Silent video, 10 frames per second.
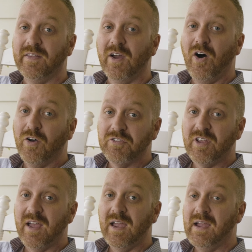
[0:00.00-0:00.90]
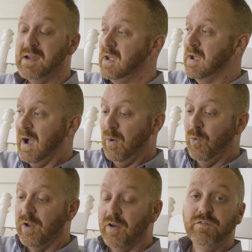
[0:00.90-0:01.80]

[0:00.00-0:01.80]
they all say, I want a